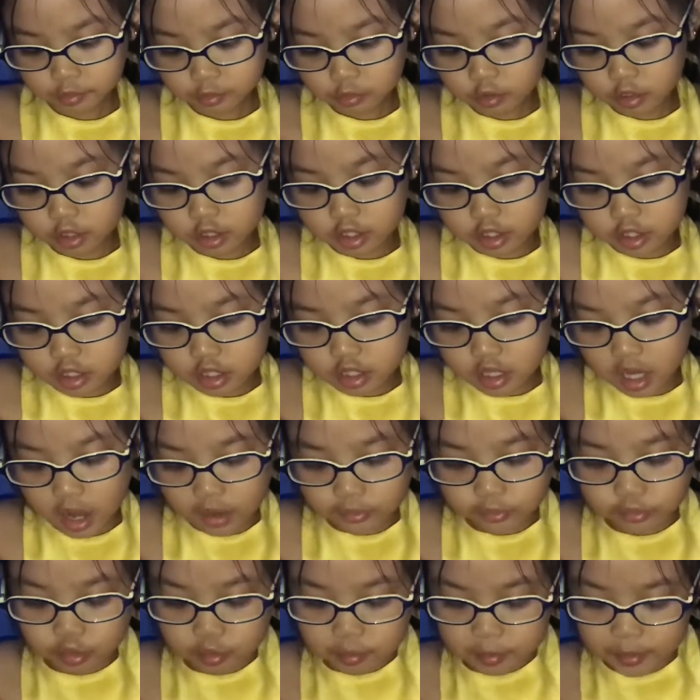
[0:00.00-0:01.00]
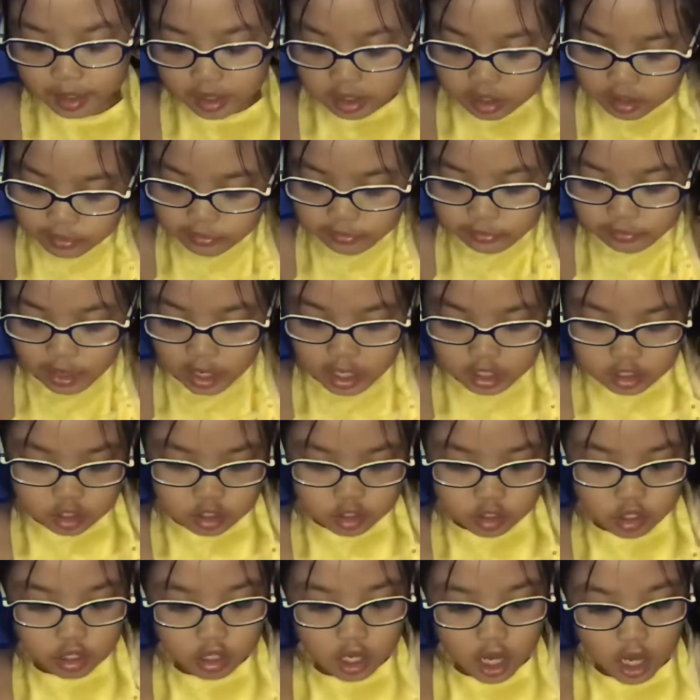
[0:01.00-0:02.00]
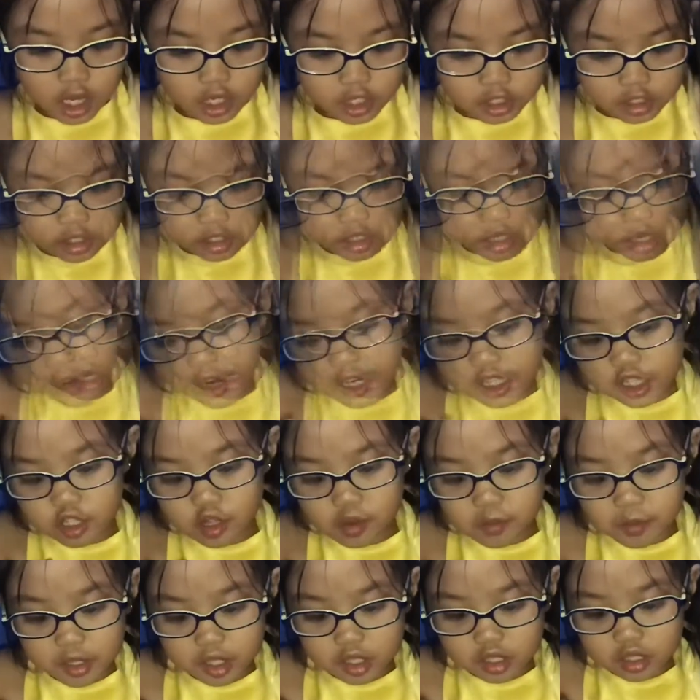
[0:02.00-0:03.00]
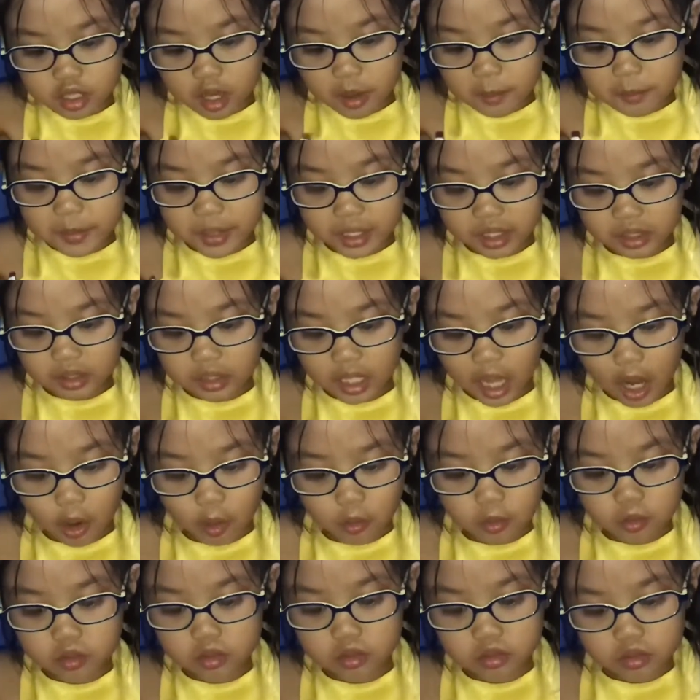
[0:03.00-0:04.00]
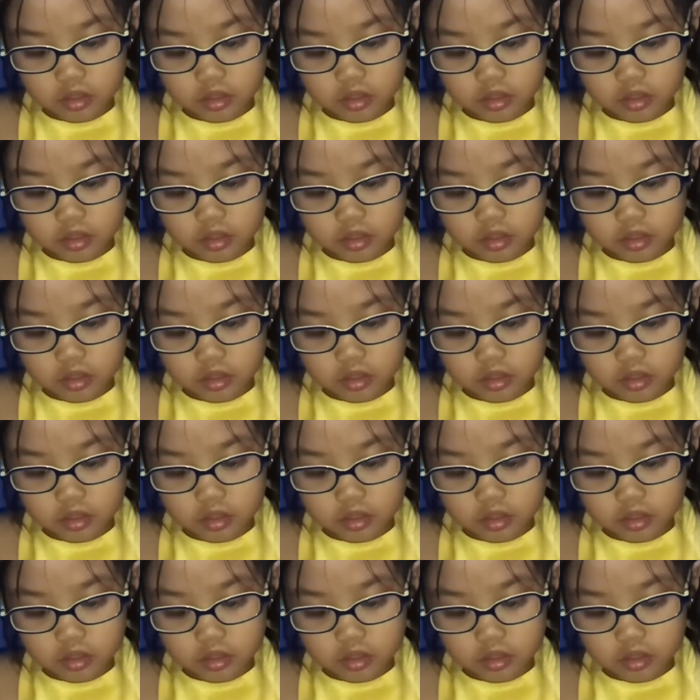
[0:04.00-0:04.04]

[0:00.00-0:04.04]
We just have to mix it faster, guys. I'm faster because I'm big now.